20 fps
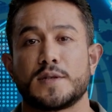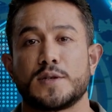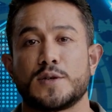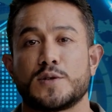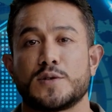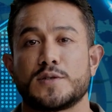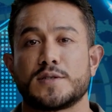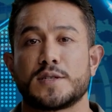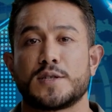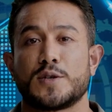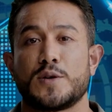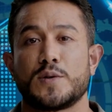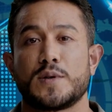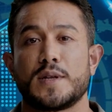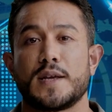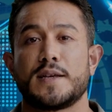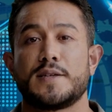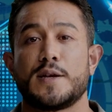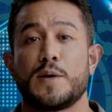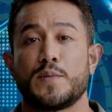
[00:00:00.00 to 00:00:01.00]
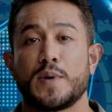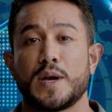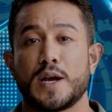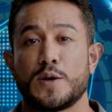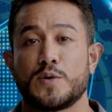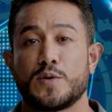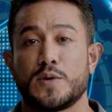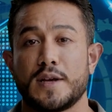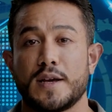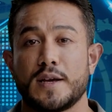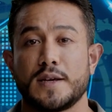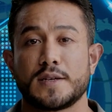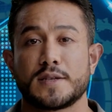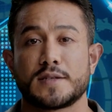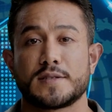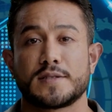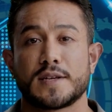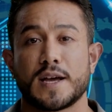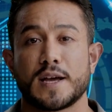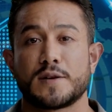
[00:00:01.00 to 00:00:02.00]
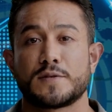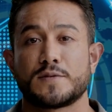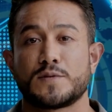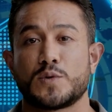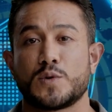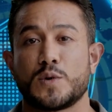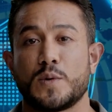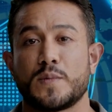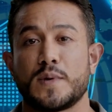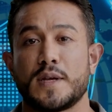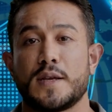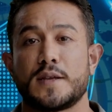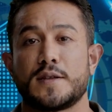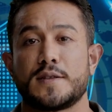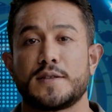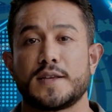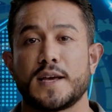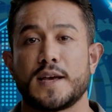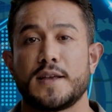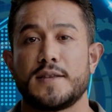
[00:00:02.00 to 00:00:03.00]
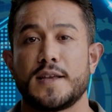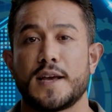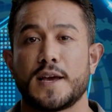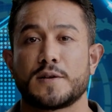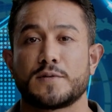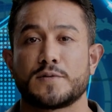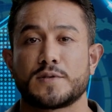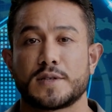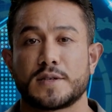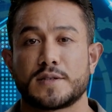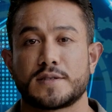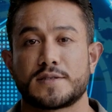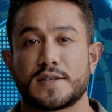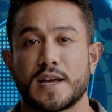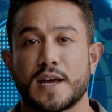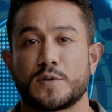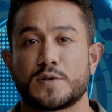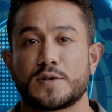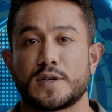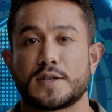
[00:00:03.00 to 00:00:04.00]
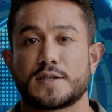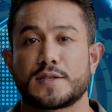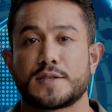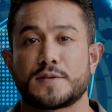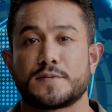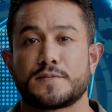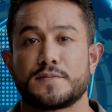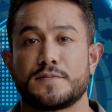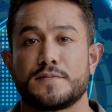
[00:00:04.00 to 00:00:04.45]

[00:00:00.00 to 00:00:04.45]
Your security is our priority. Stay informed, stay safe, stay with us.